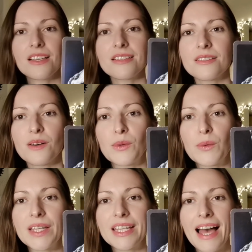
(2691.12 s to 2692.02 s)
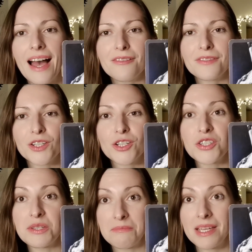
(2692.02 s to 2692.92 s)
So we have here
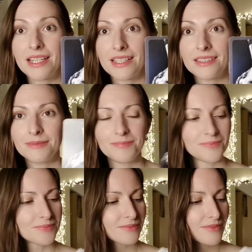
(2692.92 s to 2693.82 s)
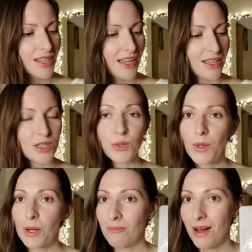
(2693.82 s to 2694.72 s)
dominion.
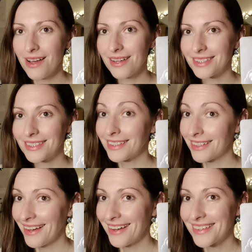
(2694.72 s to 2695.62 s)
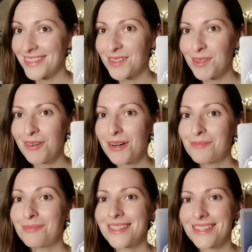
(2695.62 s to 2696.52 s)
You are mine. Yeah. So
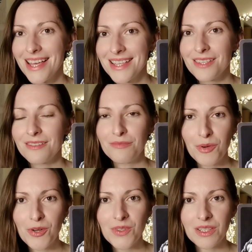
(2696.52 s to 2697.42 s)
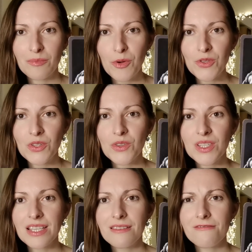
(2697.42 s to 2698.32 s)
a possessive person, a person, you
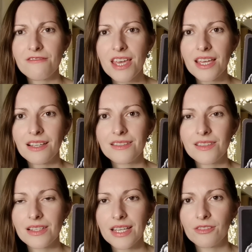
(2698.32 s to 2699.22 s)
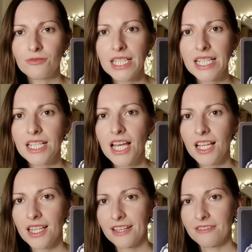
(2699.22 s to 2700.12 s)
see the veins. It's like really
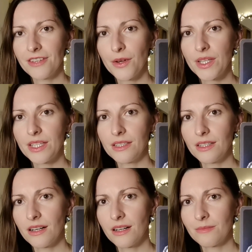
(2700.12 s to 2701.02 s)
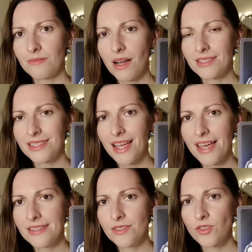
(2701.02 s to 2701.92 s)
like very a
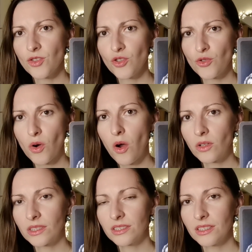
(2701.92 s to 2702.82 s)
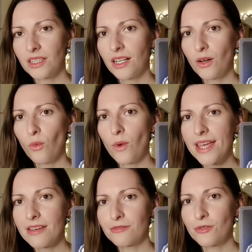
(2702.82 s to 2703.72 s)
tense, strong
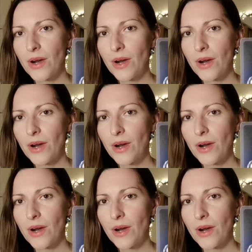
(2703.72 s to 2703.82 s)
way of